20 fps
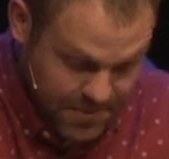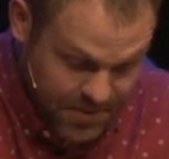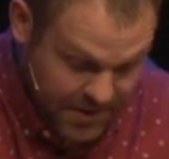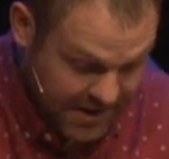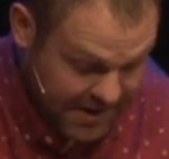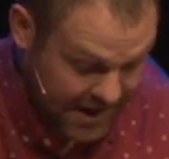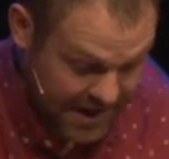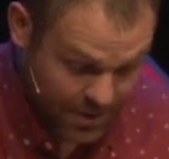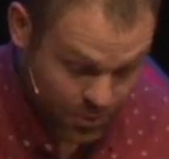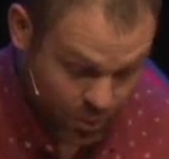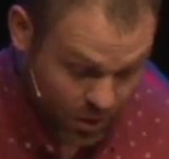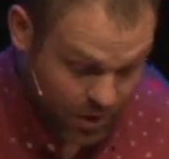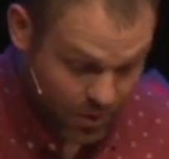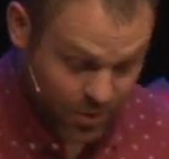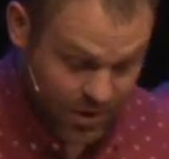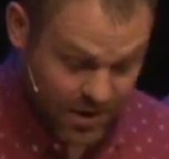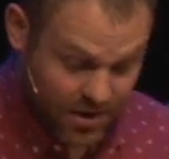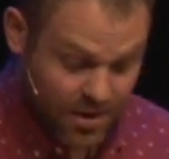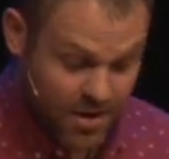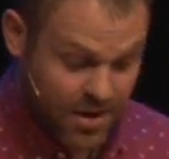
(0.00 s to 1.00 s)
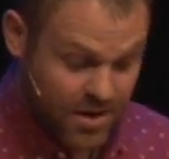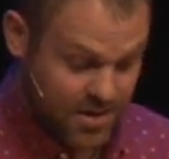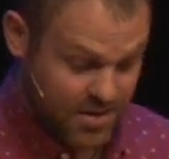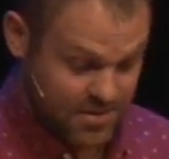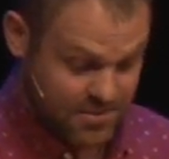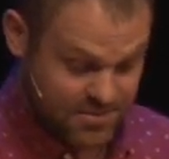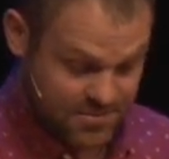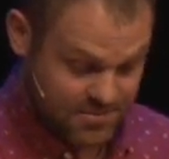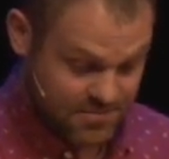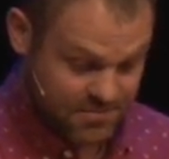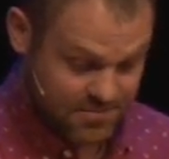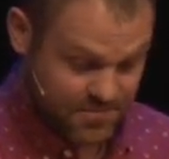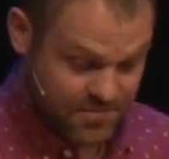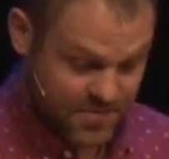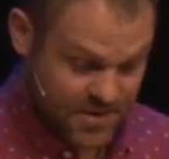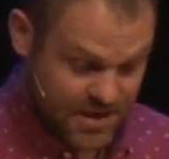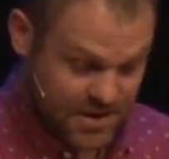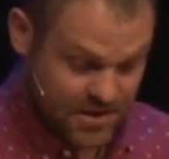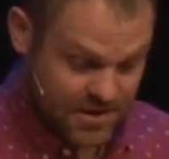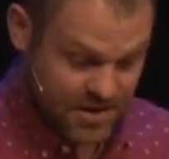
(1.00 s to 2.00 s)
became what we are
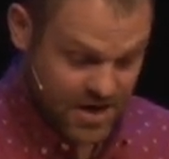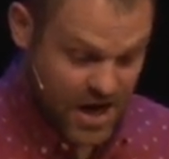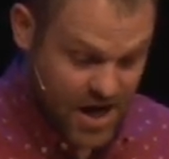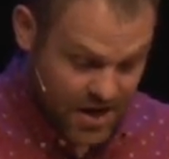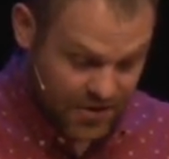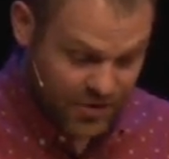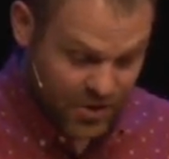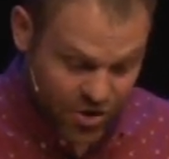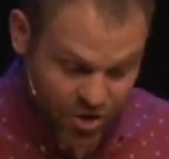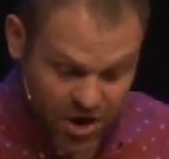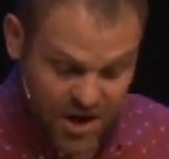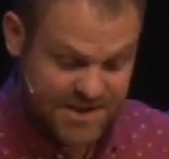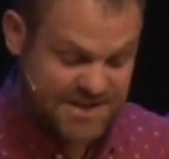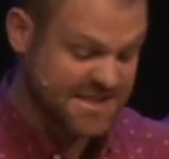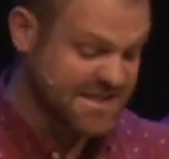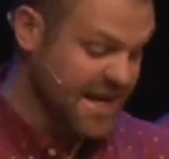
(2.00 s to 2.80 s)
on the cross,